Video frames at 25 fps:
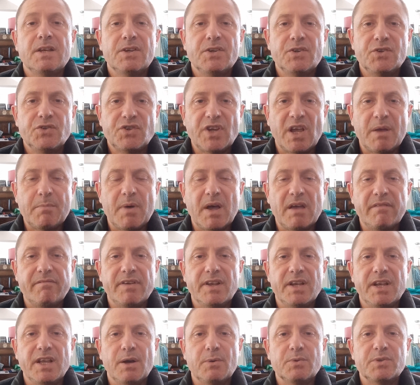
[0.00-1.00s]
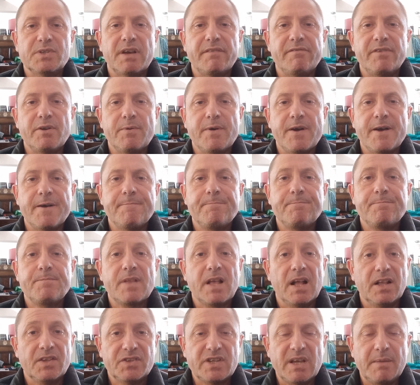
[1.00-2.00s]
share my videos everywhere,
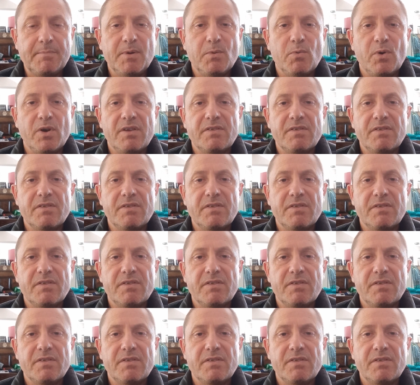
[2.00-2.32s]
and tell me what